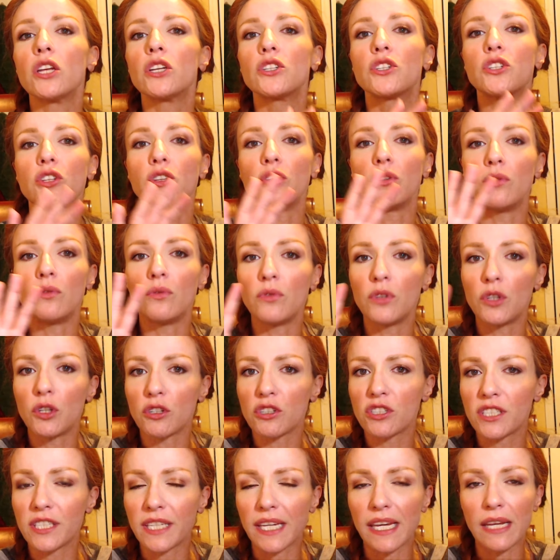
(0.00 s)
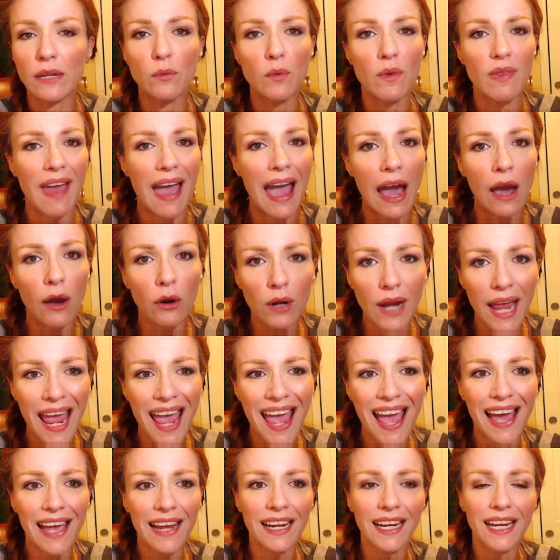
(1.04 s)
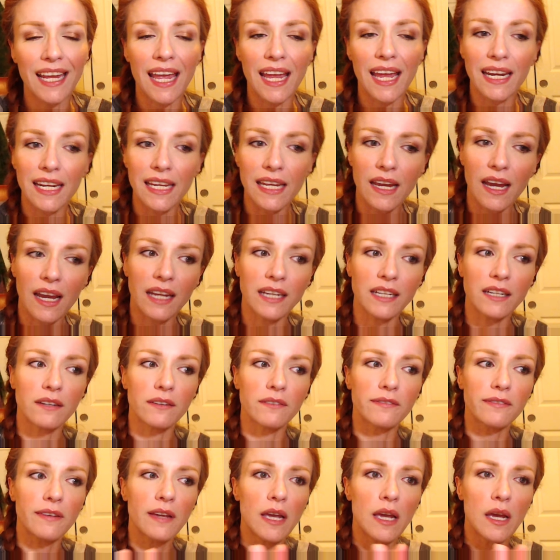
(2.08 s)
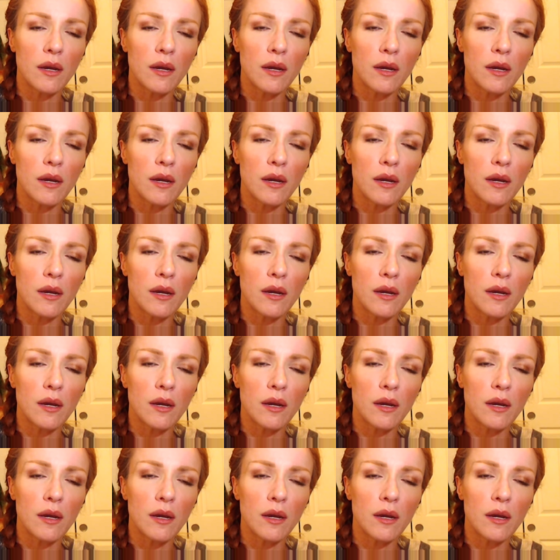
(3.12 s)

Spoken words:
to your skin without adding any kind of